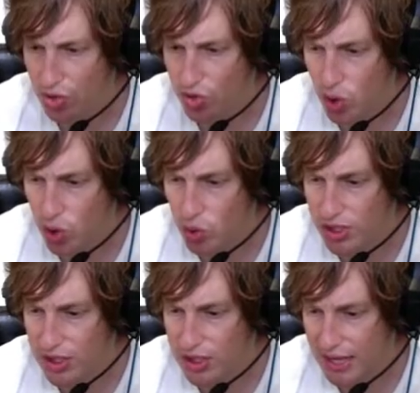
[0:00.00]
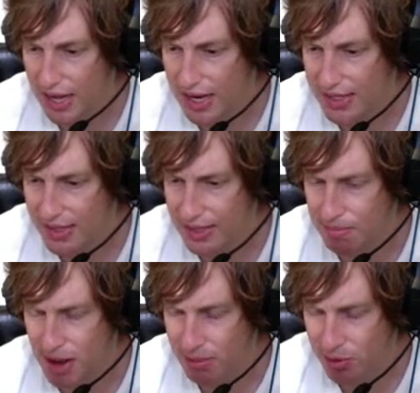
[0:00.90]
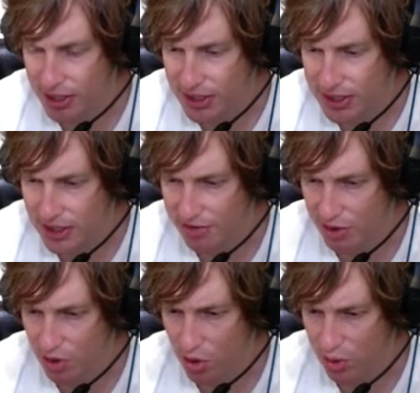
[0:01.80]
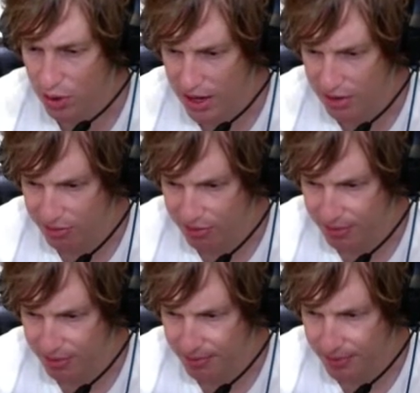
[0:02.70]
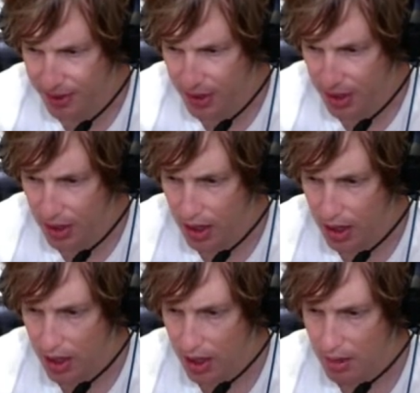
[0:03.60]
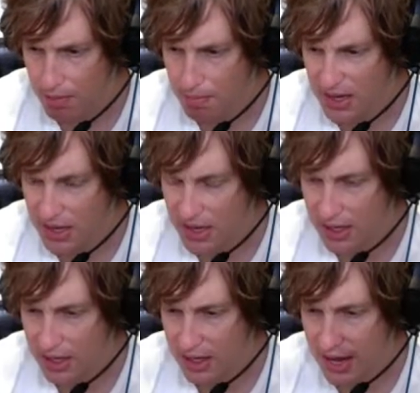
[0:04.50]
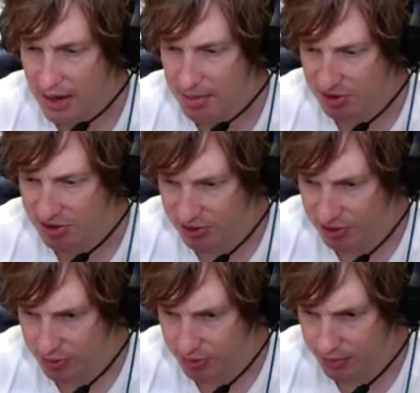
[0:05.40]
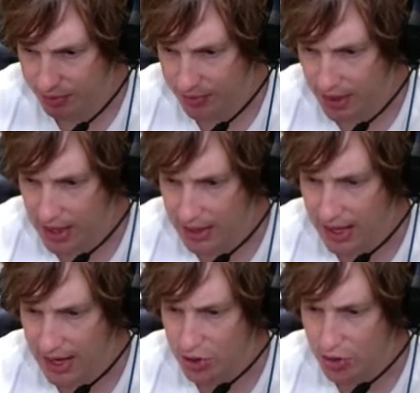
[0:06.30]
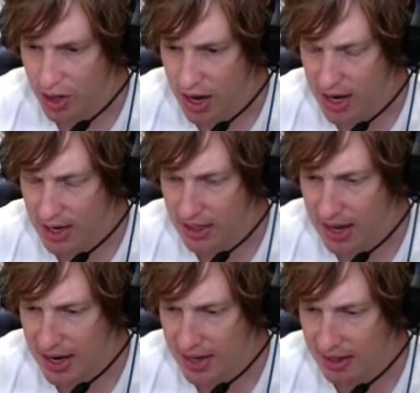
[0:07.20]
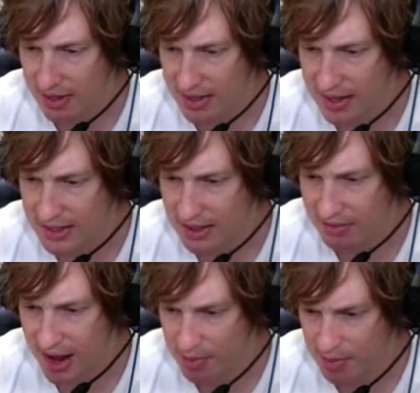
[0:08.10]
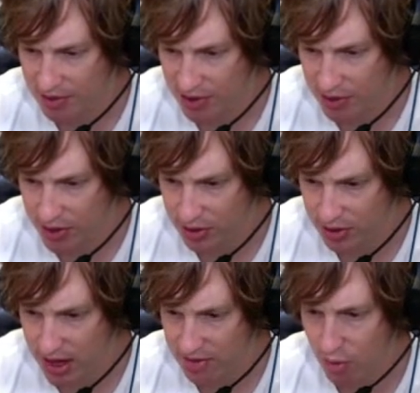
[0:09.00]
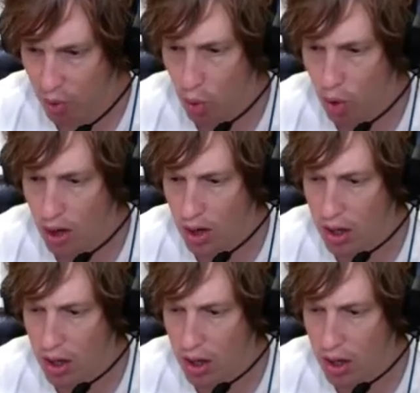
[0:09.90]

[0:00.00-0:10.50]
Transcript: don't let the memories of your own life be enemies to you. Like, do not let the things that have happened to you in your life or